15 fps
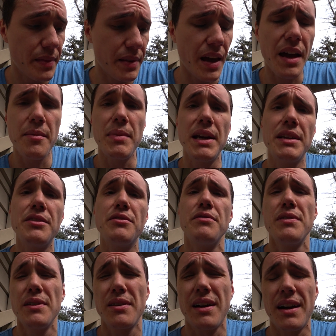that makes you
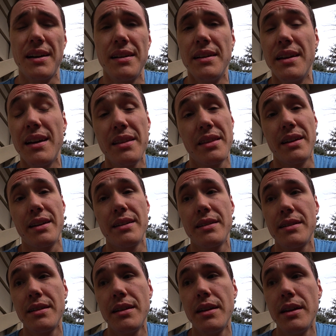feel kind of nothing.
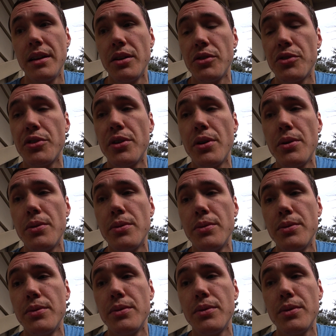So
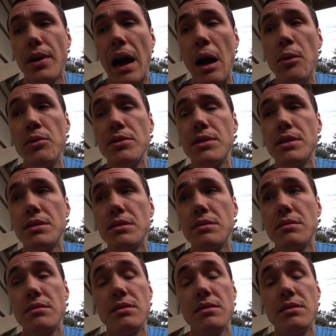I was